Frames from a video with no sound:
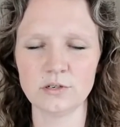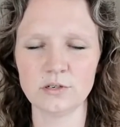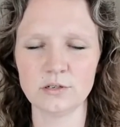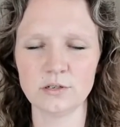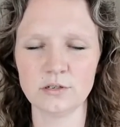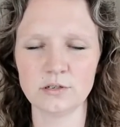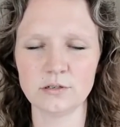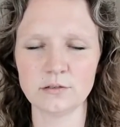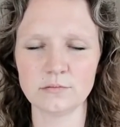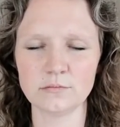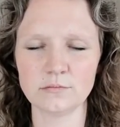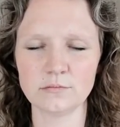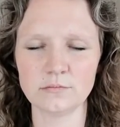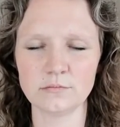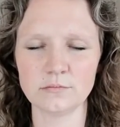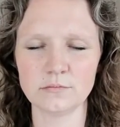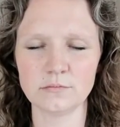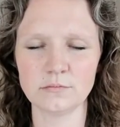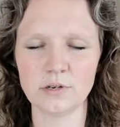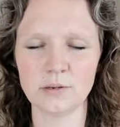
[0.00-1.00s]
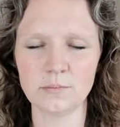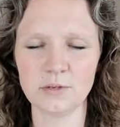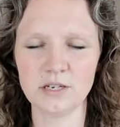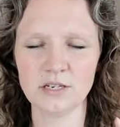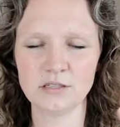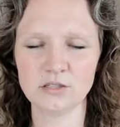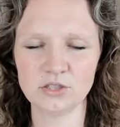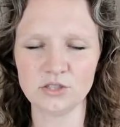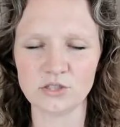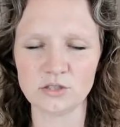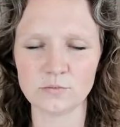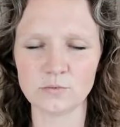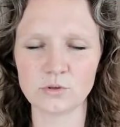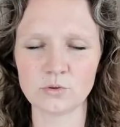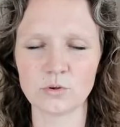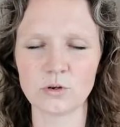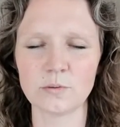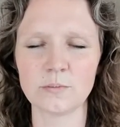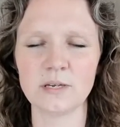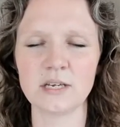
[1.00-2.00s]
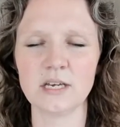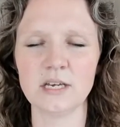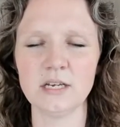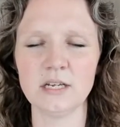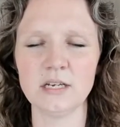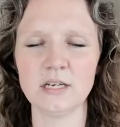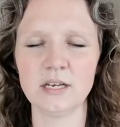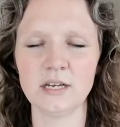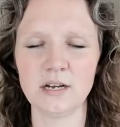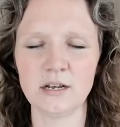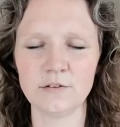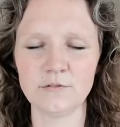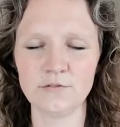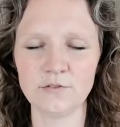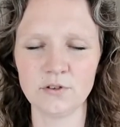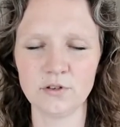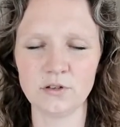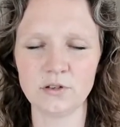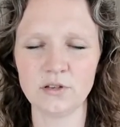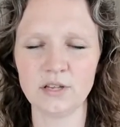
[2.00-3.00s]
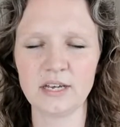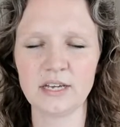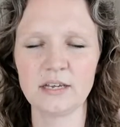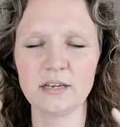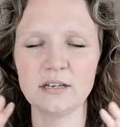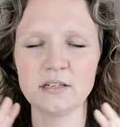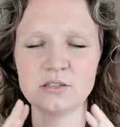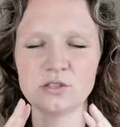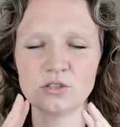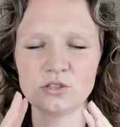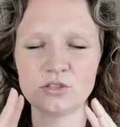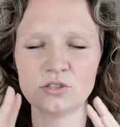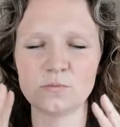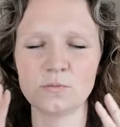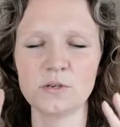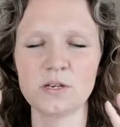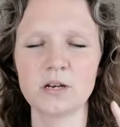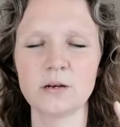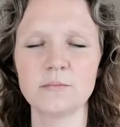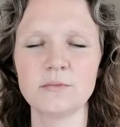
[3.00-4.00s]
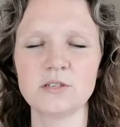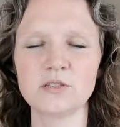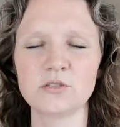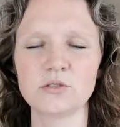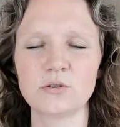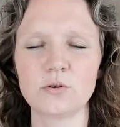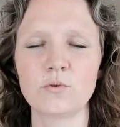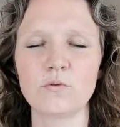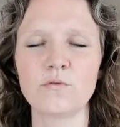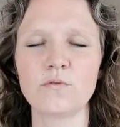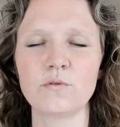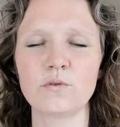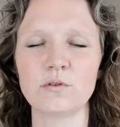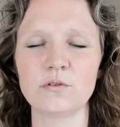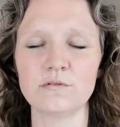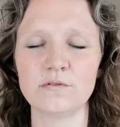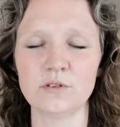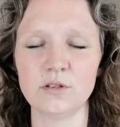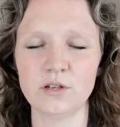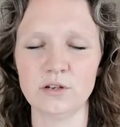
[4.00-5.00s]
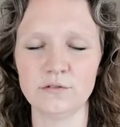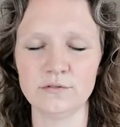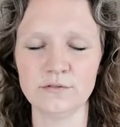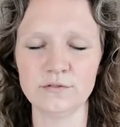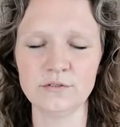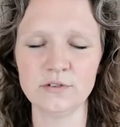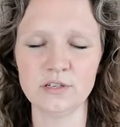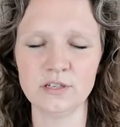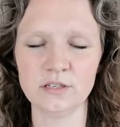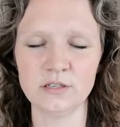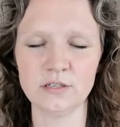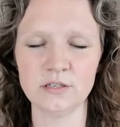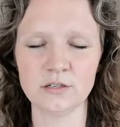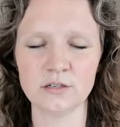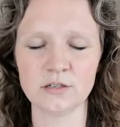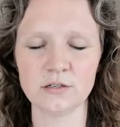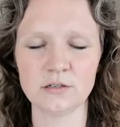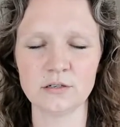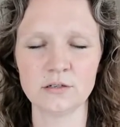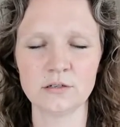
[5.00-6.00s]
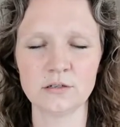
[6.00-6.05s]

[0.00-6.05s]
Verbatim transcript: I mean, it's just absorbing in, and I feel like it's just becoming so full of love in here.